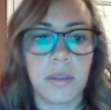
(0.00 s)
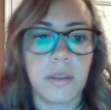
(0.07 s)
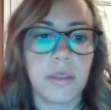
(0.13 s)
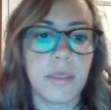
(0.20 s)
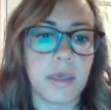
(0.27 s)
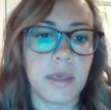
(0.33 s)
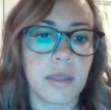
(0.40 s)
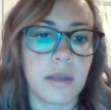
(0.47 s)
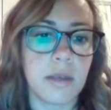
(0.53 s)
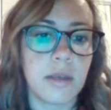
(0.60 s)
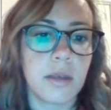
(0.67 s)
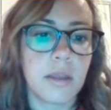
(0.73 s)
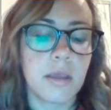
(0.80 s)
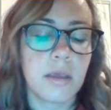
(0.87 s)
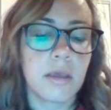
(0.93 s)
Then
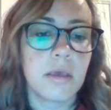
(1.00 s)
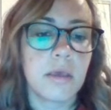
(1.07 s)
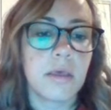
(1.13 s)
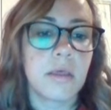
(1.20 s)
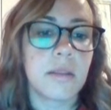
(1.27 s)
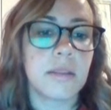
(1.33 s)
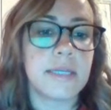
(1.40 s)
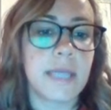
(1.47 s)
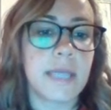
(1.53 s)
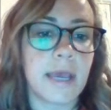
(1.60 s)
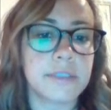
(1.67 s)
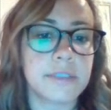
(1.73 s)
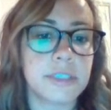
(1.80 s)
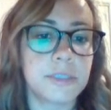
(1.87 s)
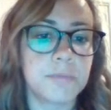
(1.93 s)
the
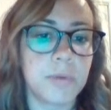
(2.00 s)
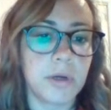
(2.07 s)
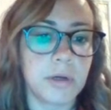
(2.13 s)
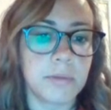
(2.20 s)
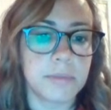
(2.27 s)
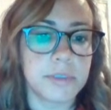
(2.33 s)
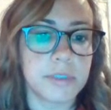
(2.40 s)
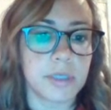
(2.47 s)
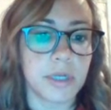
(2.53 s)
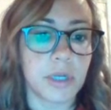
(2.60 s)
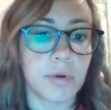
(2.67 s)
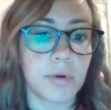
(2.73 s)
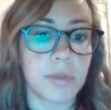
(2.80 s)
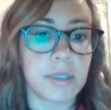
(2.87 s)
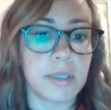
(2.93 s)
dad's sperm is going to
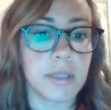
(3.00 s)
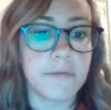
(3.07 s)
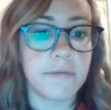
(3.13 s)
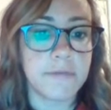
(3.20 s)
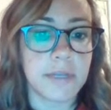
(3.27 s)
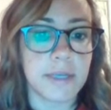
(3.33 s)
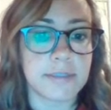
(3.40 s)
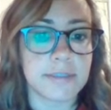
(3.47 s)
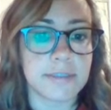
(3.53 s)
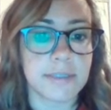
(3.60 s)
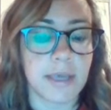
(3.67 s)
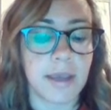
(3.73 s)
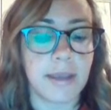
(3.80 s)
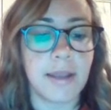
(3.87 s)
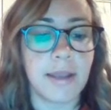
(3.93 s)
go on the left-hand
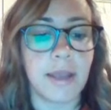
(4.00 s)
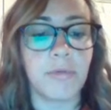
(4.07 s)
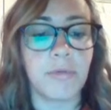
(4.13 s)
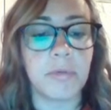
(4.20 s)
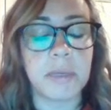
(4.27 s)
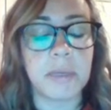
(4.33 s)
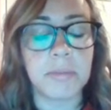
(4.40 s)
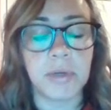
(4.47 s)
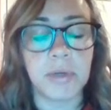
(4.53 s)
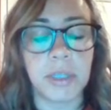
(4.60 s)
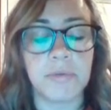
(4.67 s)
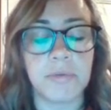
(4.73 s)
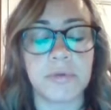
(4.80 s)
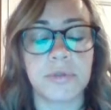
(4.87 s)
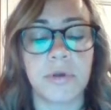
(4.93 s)
side, and remember
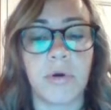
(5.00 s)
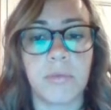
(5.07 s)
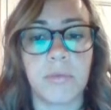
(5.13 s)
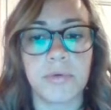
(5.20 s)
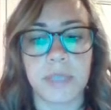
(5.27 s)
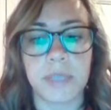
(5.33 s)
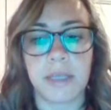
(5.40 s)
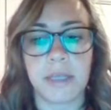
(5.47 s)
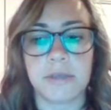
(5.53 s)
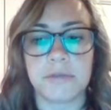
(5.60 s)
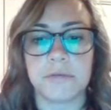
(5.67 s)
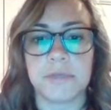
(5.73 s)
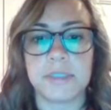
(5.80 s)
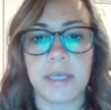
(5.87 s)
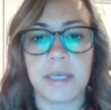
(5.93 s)
he was homozygous
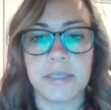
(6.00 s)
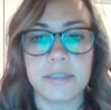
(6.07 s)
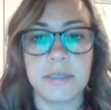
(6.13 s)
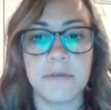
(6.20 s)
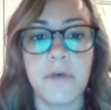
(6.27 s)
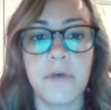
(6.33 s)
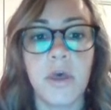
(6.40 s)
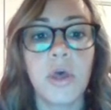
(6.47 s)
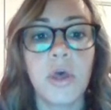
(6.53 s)
recessive,